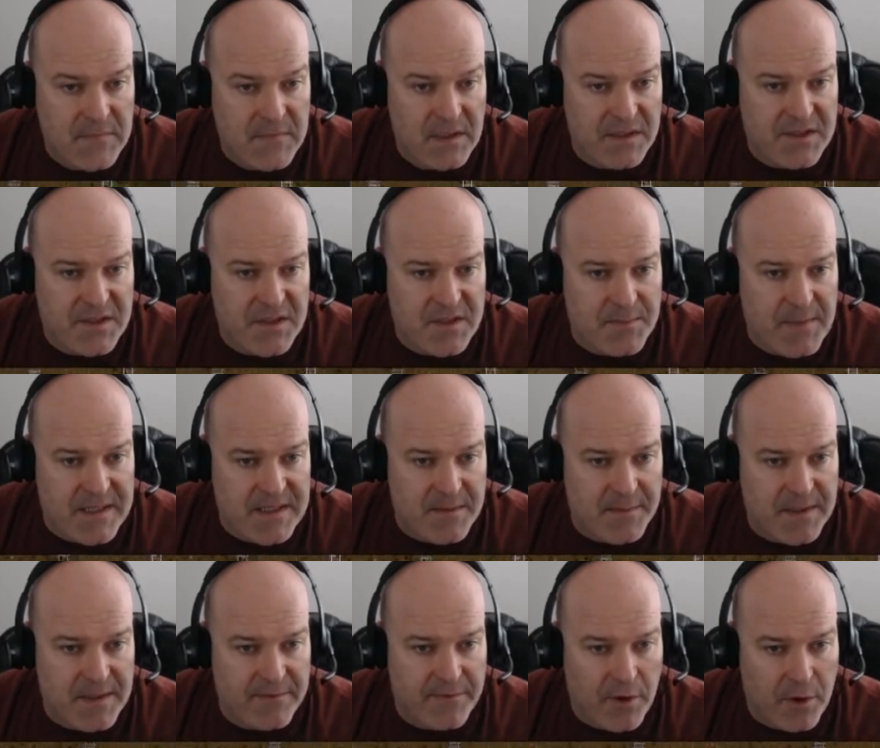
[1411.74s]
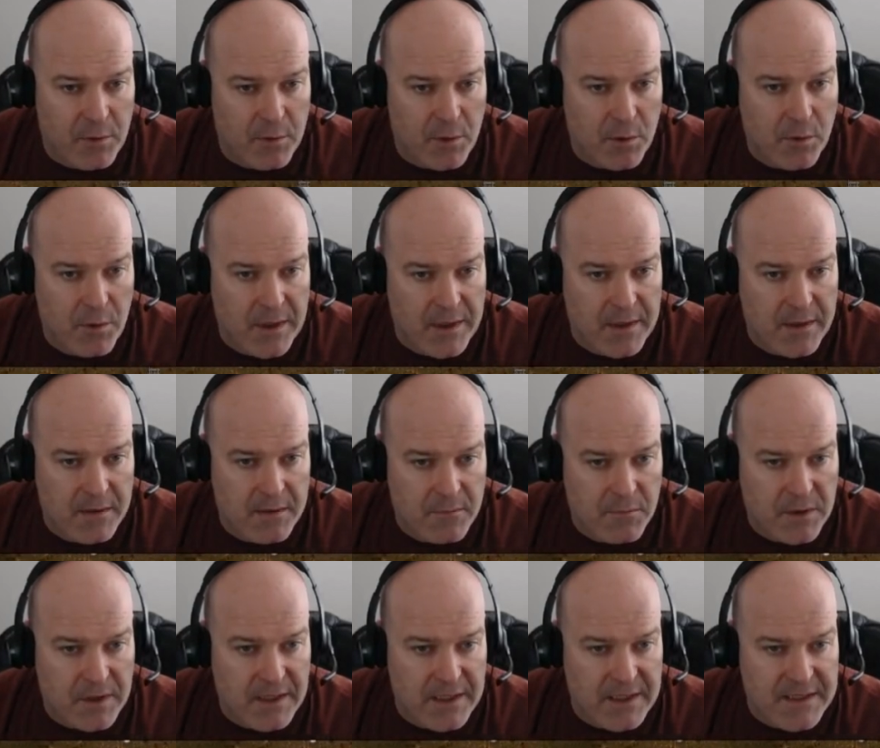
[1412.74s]
Let's just make some INVAR real quick.
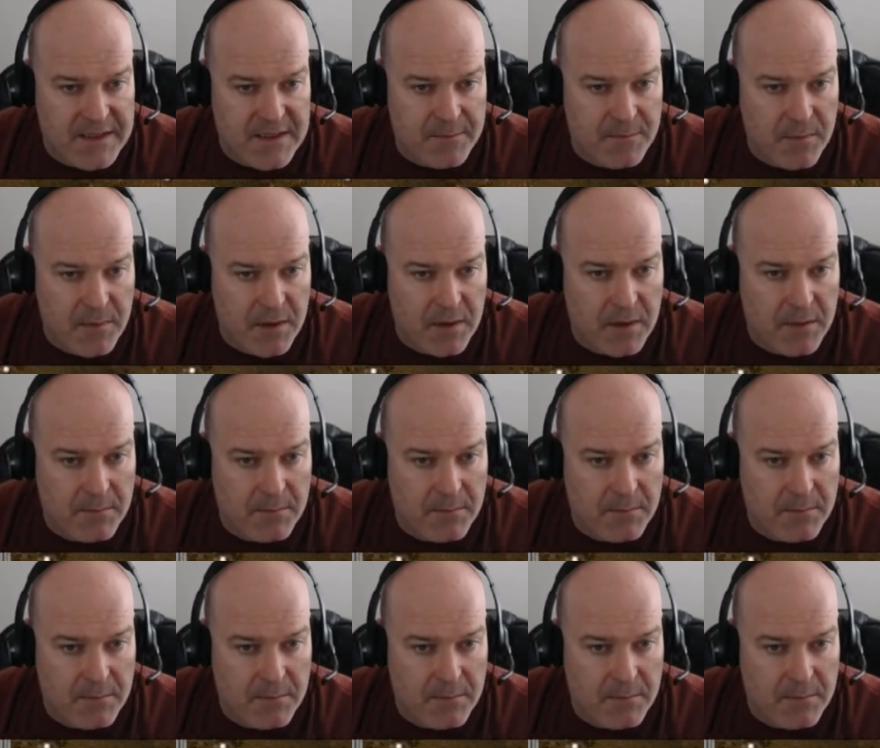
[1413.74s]
We're going to get some,